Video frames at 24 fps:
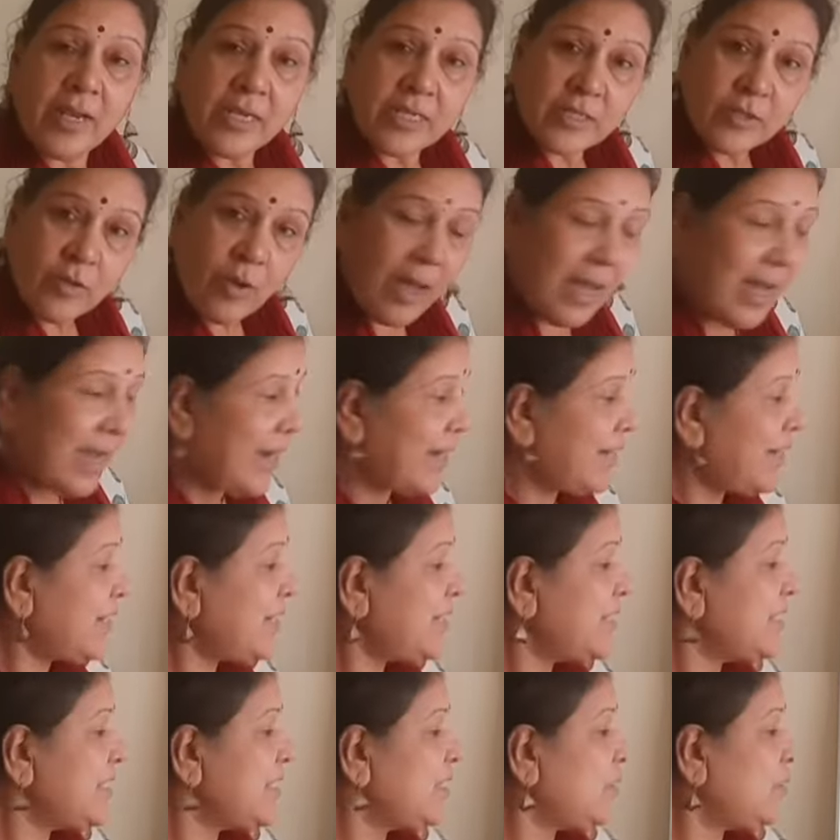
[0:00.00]
So r
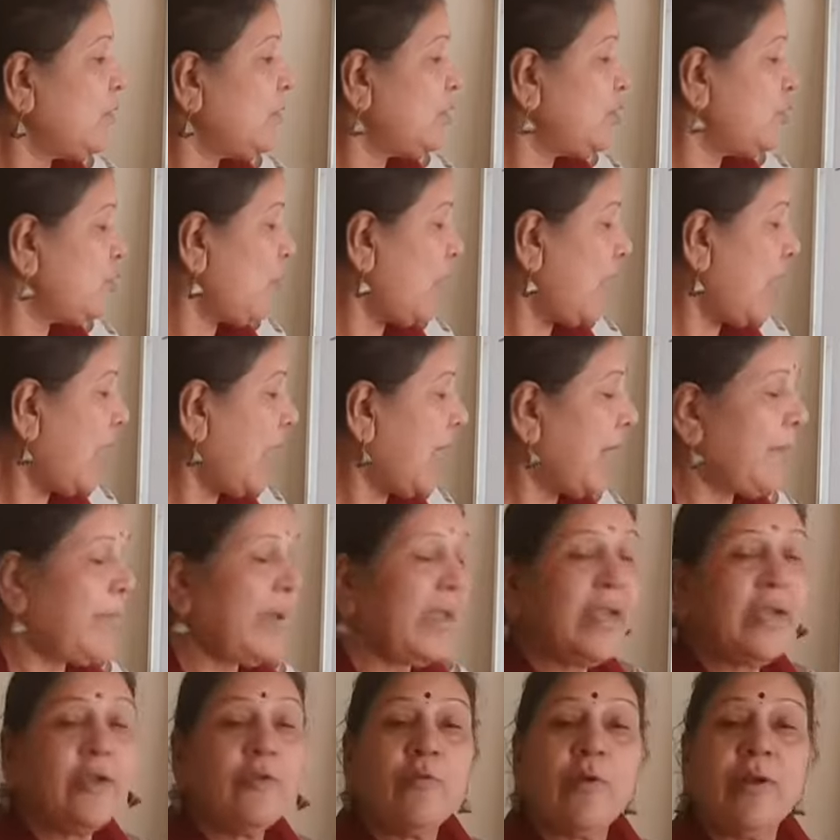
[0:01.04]
dash is equal to r
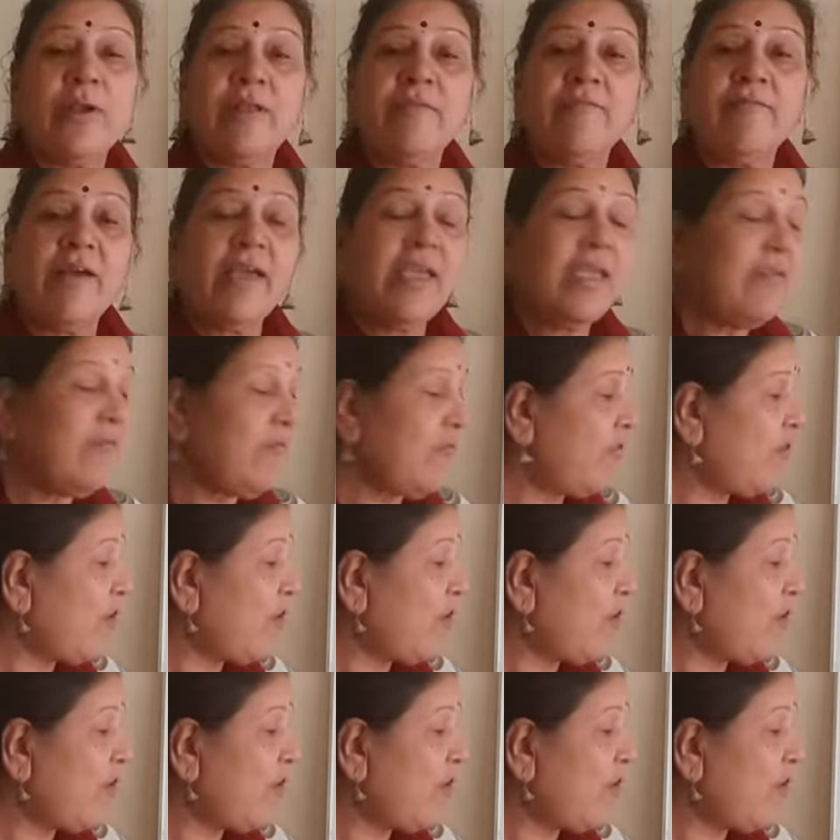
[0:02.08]
by 25.